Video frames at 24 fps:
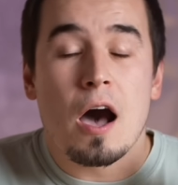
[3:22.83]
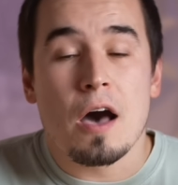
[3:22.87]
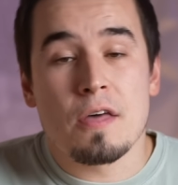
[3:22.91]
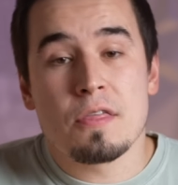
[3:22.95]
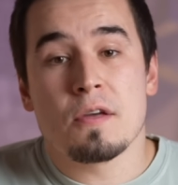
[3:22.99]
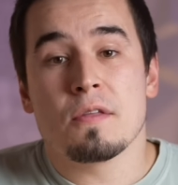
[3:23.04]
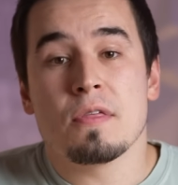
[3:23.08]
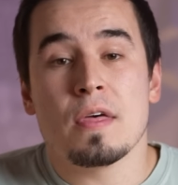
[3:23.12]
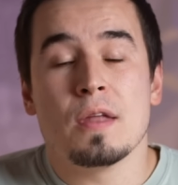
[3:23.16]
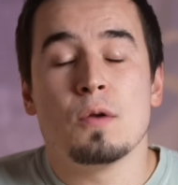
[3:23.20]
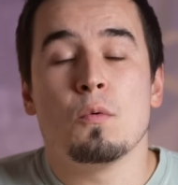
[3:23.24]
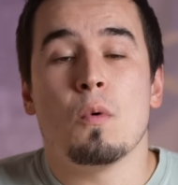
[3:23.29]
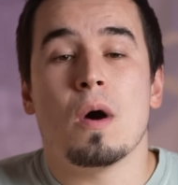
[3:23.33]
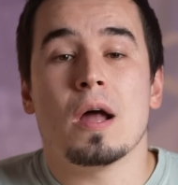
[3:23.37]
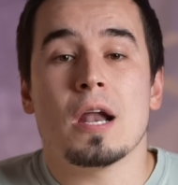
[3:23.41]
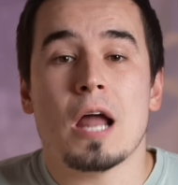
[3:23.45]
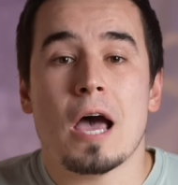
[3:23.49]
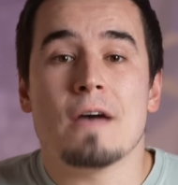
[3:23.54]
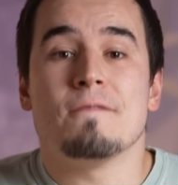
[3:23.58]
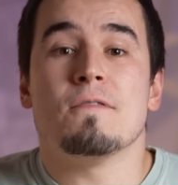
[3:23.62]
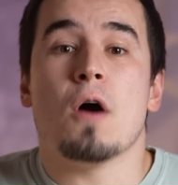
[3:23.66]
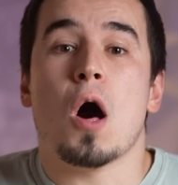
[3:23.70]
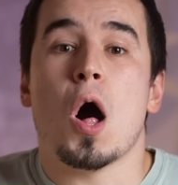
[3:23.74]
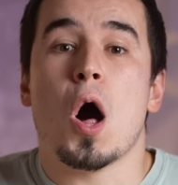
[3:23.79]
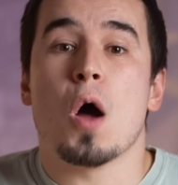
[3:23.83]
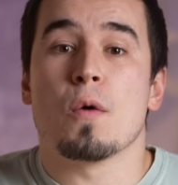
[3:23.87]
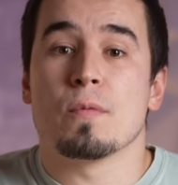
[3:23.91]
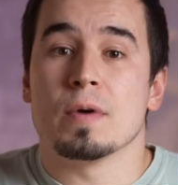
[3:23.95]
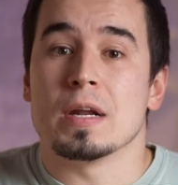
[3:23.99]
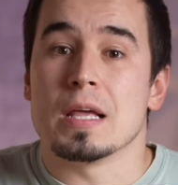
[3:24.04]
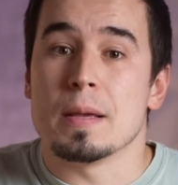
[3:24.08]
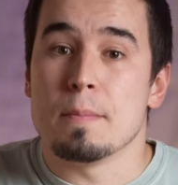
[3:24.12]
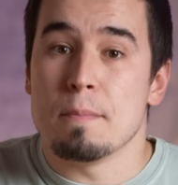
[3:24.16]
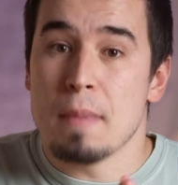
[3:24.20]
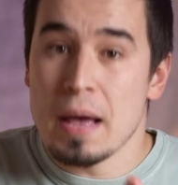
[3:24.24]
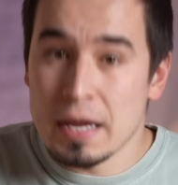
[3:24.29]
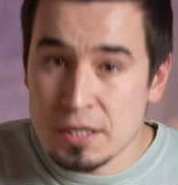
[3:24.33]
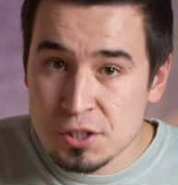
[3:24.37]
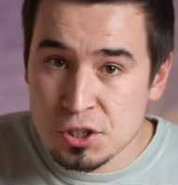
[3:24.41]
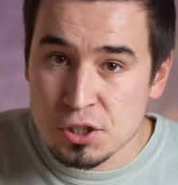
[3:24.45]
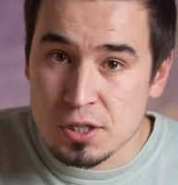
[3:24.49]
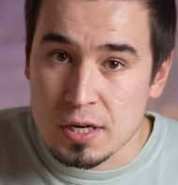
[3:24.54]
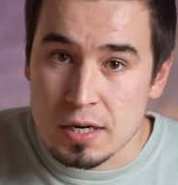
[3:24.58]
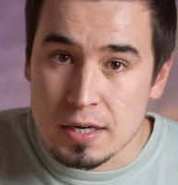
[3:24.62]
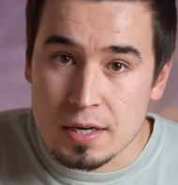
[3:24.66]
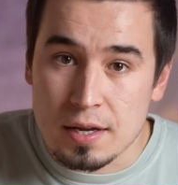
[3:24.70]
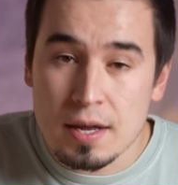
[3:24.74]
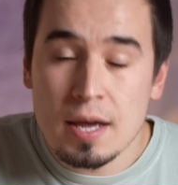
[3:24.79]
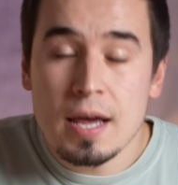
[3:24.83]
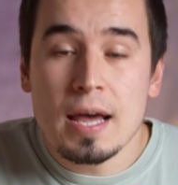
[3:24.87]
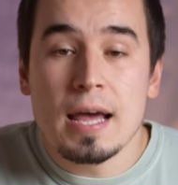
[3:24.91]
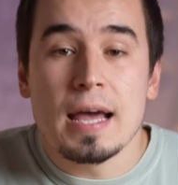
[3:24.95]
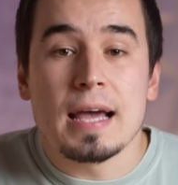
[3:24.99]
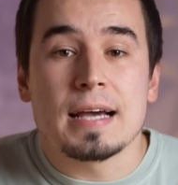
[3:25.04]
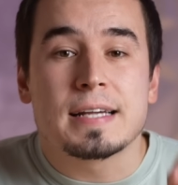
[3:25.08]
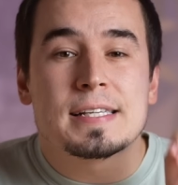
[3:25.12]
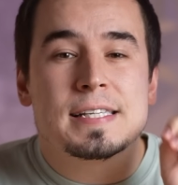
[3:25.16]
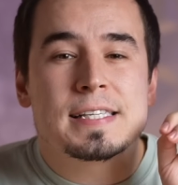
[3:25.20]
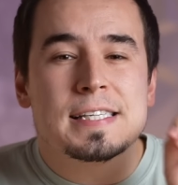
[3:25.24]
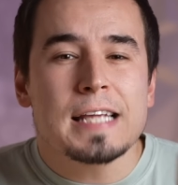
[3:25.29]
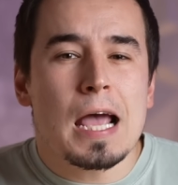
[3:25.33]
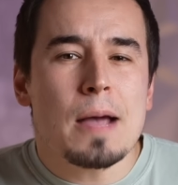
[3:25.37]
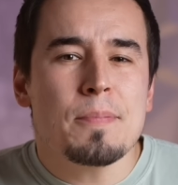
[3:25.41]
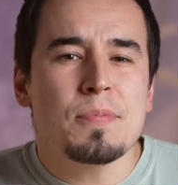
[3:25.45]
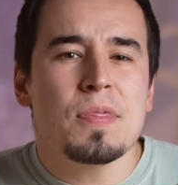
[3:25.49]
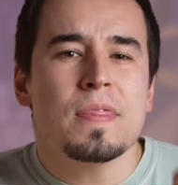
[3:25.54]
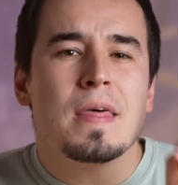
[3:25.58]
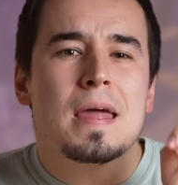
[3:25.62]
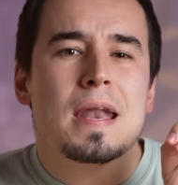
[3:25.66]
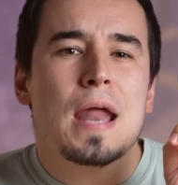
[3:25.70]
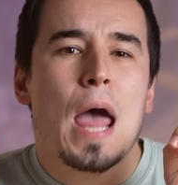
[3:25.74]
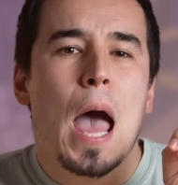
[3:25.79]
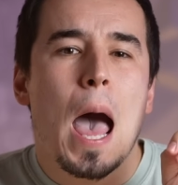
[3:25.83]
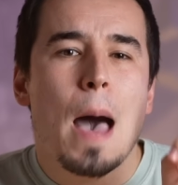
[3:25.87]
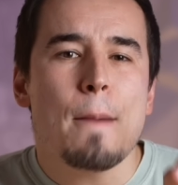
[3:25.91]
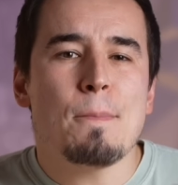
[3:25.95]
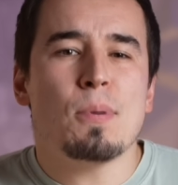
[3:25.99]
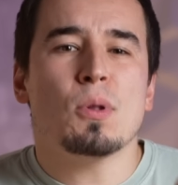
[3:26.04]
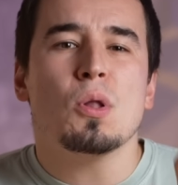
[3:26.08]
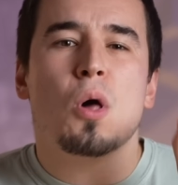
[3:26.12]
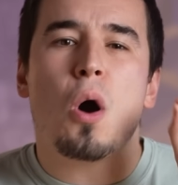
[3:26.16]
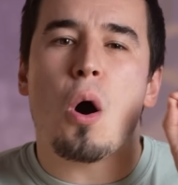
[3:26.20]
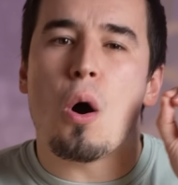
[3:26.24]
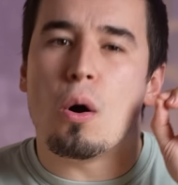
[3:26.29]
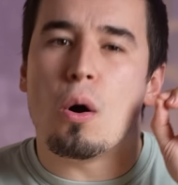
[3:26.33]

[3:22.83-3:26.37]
other than what I've already mentioned, except that Apple Apple